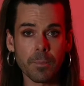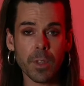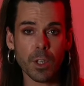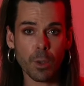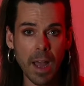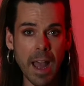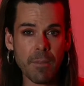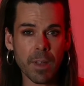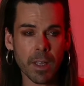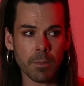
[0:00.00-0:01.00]
that you were
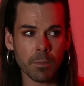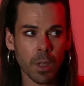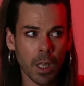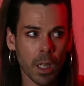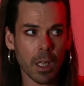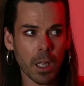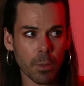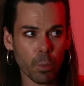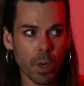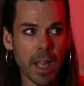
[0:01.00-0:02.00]
having
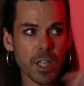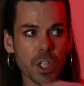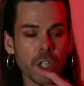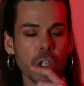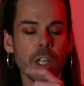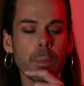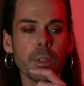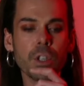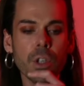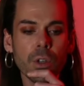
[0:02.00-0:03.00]
in relationship
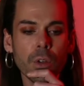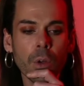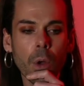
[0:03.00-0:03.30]
to